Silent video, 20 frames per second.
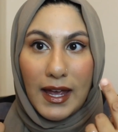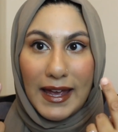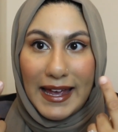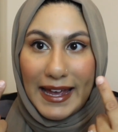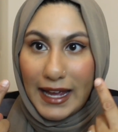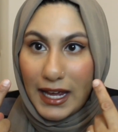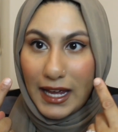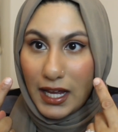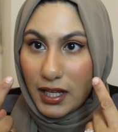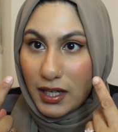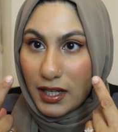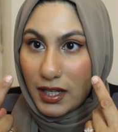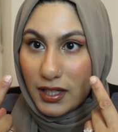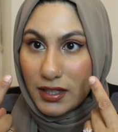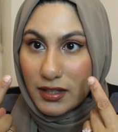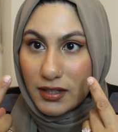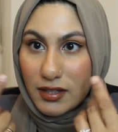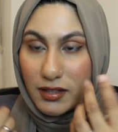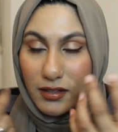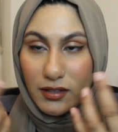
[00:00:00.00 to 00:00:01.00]
and
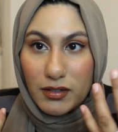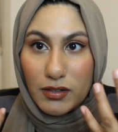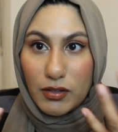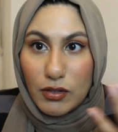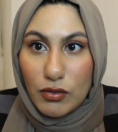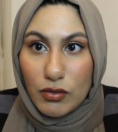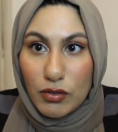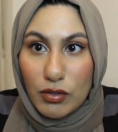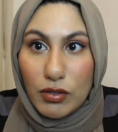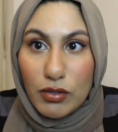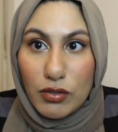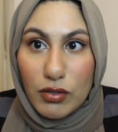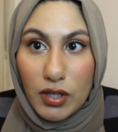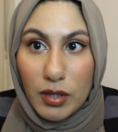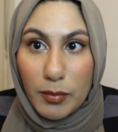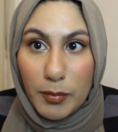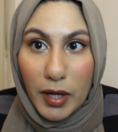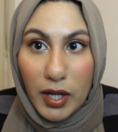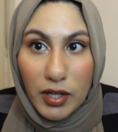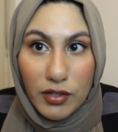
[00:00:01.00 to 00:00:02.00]
it's look at
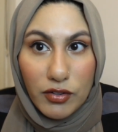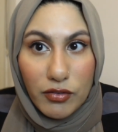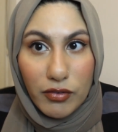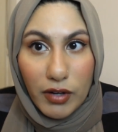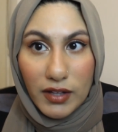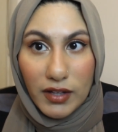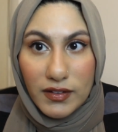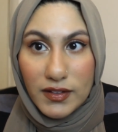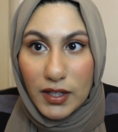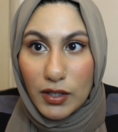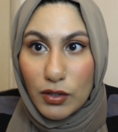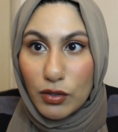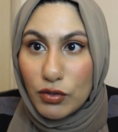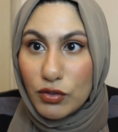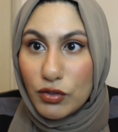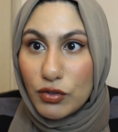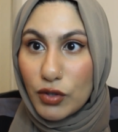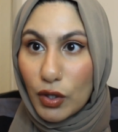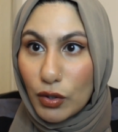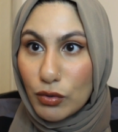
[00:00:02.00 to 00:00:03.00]
my under eyes. They look
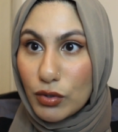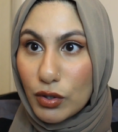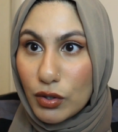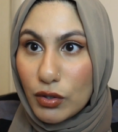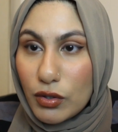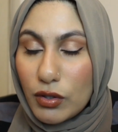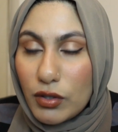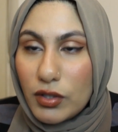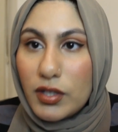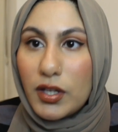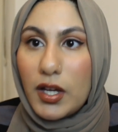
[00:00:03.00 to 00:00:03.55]
so good.